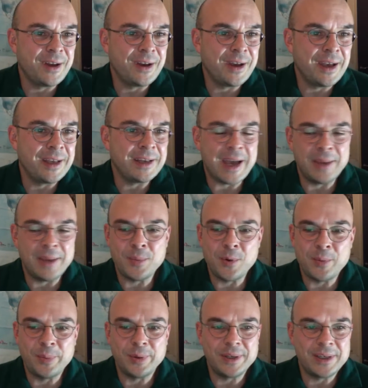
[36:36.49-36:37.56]
and
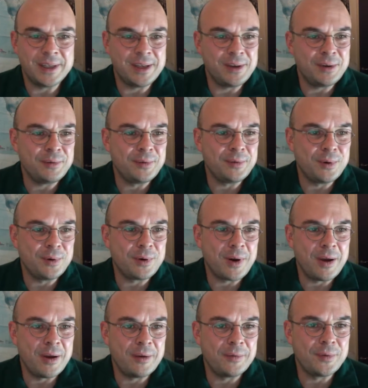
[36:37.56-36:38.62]
I'm open here
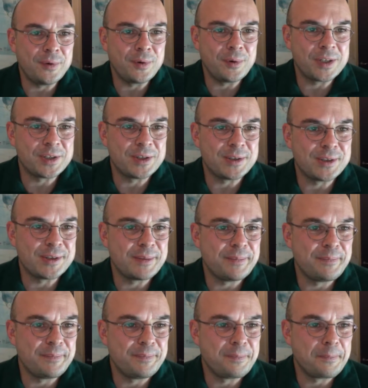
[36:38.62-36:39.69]
for questions.